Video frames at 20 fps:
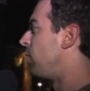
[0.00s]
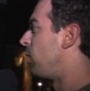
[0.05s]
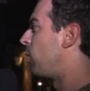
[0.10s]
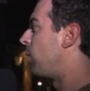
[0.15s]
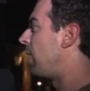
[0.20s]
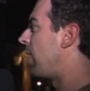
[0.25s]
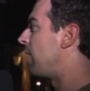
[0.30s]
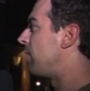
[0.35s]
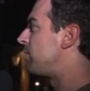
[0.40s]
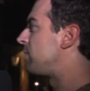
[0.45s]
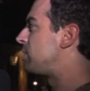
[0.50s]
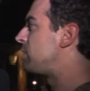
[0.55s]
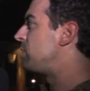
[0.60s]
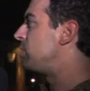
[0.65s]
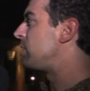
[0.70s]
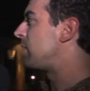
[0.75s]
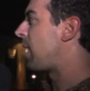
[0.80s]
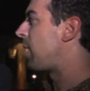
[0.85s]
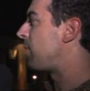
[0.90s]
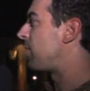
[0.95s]
We have
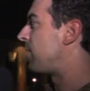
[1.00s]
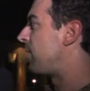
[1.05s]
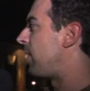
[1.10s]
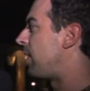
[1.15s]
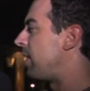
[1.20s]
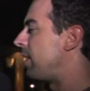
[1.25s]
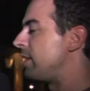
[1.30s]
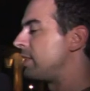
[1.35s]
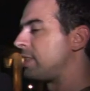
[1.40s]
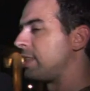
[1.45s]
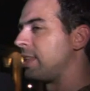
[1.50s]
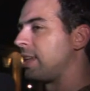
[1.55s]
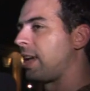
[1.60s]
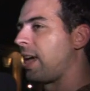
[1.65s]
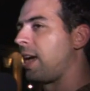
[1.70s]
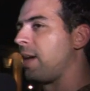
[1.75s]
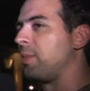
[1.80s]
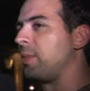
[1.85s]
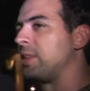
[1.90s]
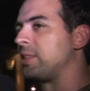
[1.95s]
two types of areas in the
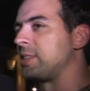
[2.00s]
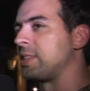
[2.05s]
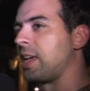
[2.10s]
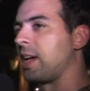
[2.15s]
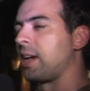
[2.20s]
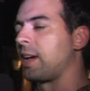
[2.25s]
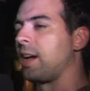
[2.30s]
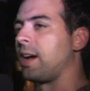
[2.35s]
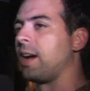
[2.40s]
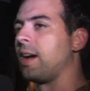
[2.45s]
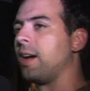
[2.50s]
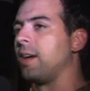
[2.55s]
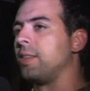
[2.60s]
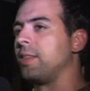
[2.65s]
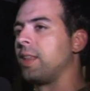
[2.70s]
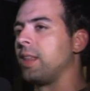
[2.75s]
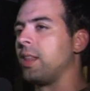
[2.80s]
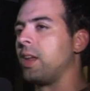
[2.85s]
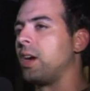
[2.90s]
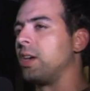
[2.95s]
game. There's like
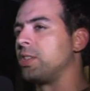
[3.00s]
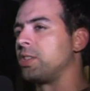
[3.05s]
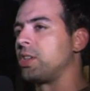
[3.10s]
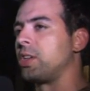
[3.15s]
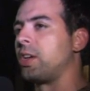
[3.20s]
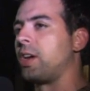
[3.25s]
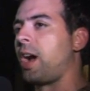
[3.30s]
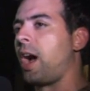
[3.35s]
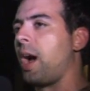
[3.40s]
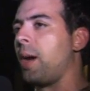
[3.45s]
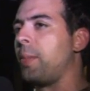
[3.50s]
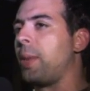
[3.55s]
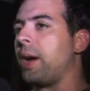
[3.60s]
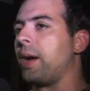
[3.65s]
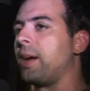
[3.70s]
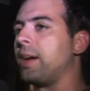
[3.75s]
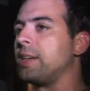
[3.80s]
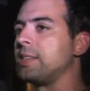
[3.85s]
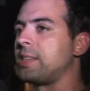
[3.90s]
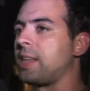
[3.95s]
the larger hub
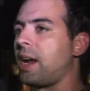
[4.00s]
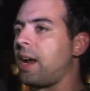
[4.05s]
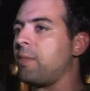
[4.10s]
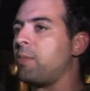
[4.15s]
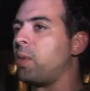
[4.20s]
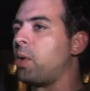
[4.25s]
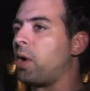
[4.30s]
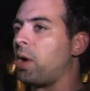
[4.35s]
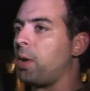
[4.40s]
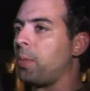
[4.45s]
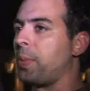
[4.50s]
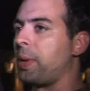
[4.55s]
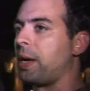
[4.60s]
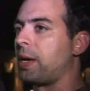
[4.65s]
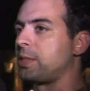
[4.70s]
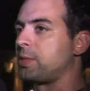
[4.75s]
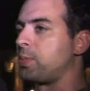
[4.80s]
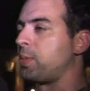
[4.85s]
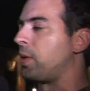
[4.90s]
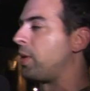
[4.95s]
areas that have more open
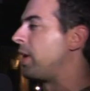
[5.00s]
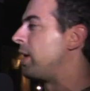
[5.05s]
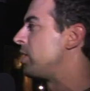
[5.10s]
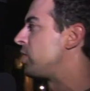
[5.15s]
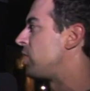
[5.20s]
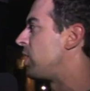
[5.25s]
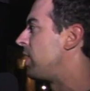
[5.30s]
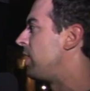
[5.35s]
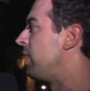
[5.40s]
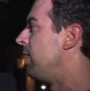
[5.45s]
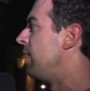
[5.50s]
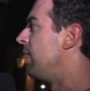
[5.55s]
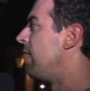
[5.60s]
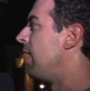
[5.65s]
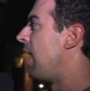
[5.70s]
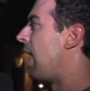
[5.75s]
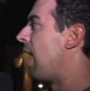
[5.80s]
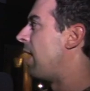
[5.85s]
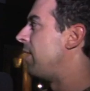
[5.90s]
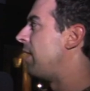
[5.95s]
exploration,
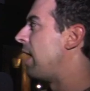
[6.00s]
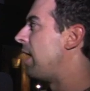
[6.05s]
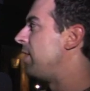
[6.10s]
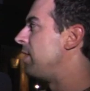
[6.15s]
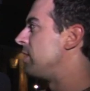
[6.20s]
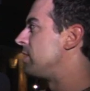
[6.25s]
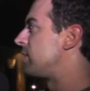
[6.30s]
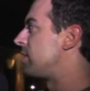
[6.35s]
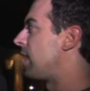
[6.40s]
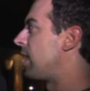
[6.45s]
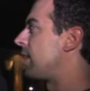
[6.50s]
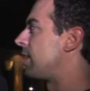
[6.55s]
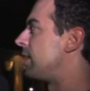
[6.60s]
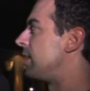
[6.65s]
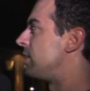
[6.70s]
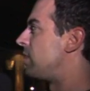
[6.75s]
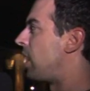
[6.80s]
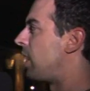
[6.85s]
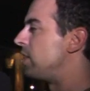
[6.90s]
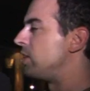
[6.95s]
and then there's like
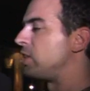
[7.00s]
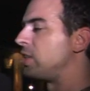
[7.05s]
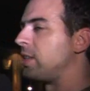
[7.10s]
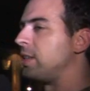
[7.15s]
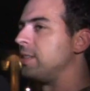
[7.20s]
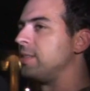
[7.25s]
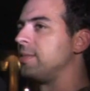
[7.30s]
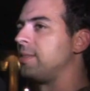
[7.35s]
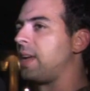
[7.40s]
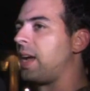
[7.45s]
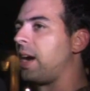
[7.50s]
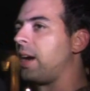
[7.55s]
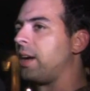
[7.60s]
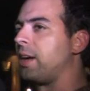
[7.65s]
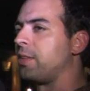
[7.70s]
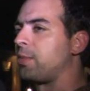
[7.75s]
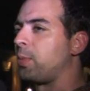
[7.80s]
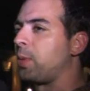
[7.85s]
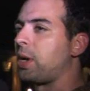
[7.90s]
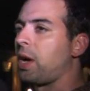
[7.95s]
the dungeon
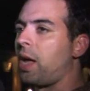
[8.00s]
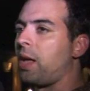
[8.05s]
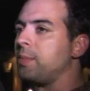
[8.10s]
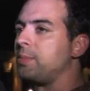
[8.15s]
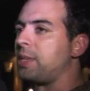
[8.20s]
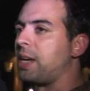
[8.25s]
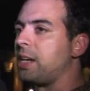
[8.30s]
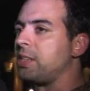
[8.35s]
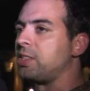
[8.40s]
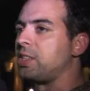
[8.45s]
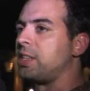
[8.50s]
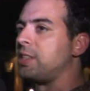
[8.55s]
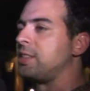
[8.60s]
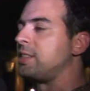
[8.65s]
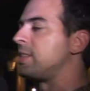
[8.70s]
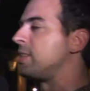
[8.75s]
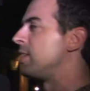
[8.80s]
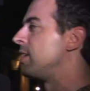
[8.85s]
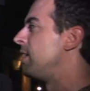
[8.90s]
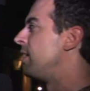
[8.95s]
areas. We call them
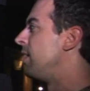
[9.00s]
dungeons,